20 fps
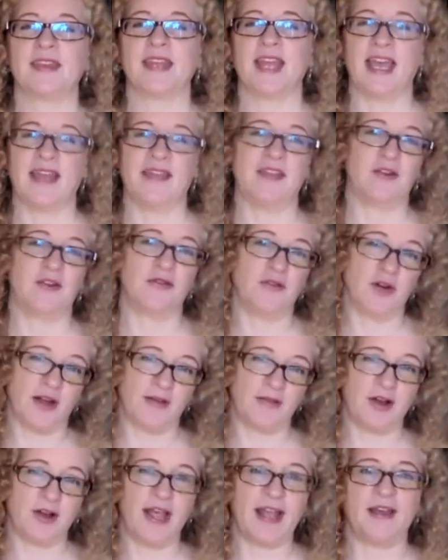And therefore have
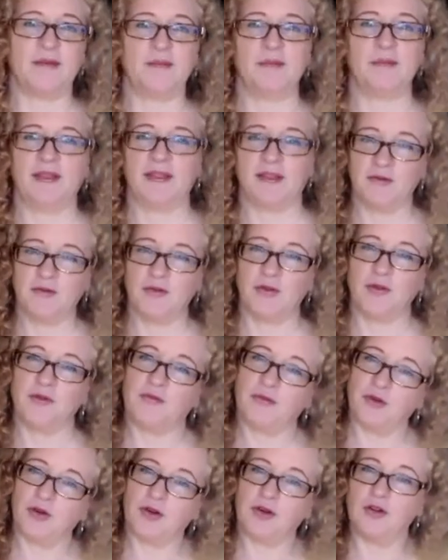their head up, and therefore the
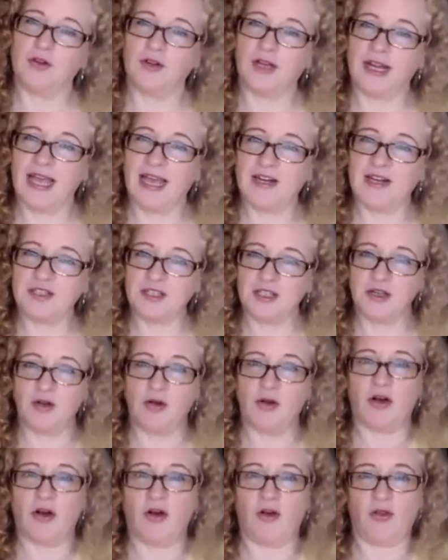vertical can actually
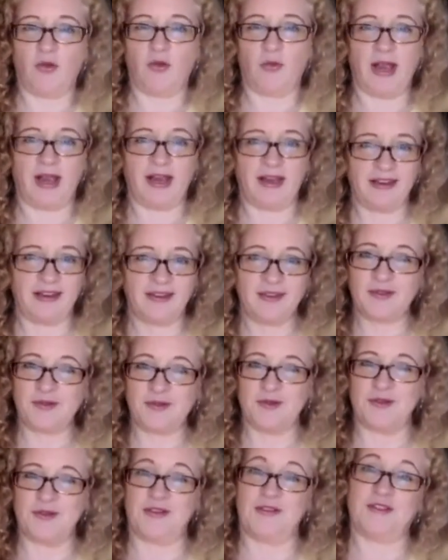go all the way
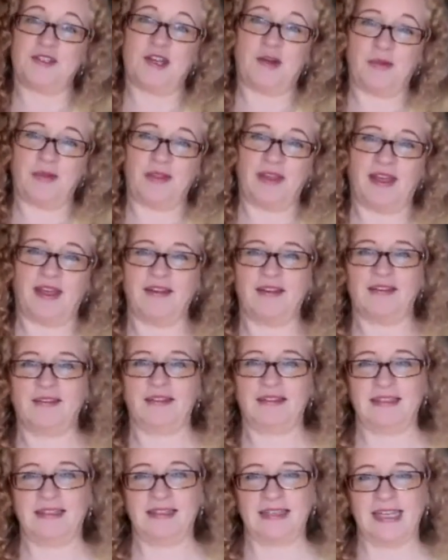through to the top of the head.
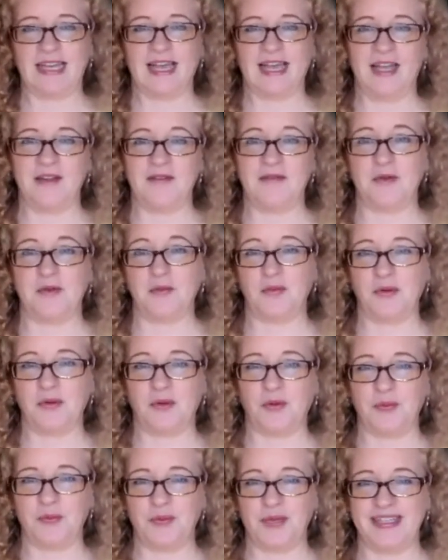Kind of an
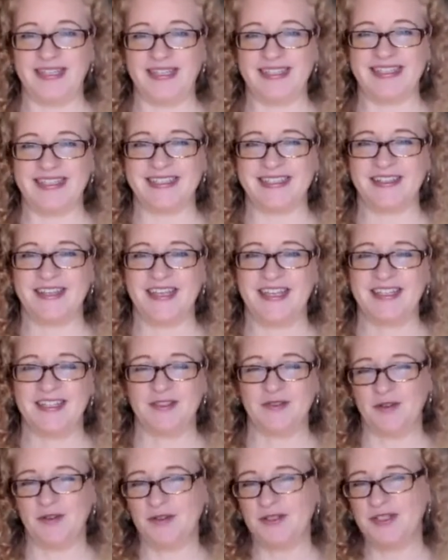important piece. So
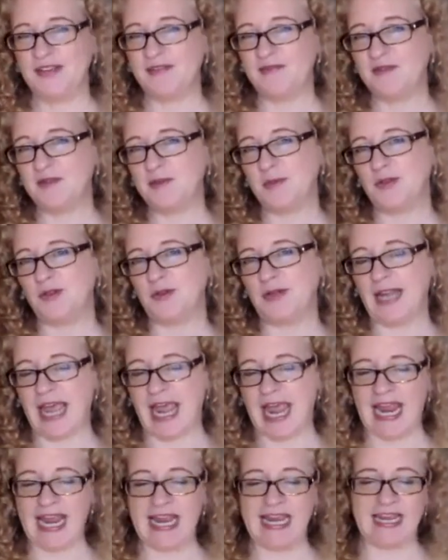notice the difference between
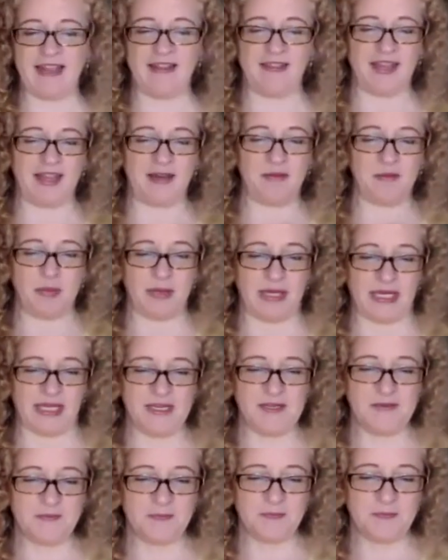A and then
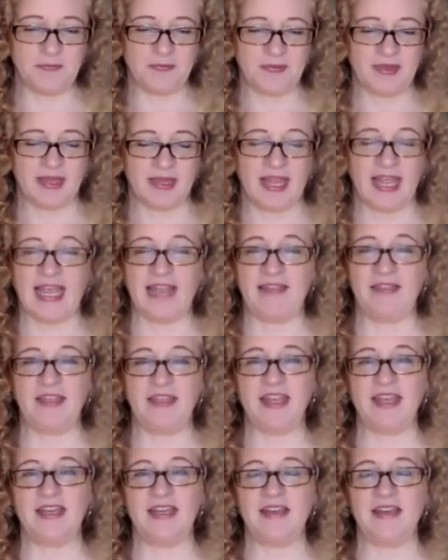B. And
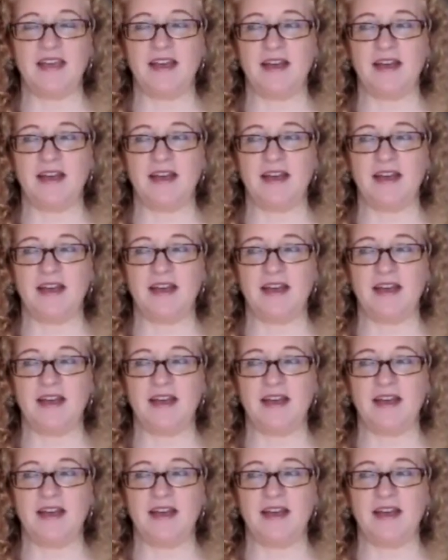they